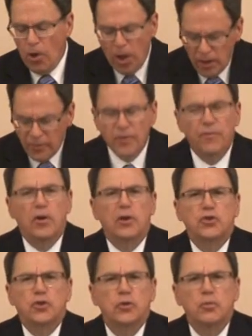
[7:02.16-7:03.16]
all of the
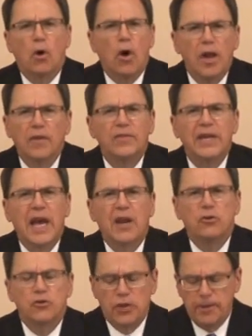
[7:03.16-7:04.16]
virtue, all of the
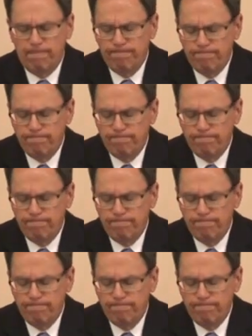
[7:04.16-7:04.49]
energy,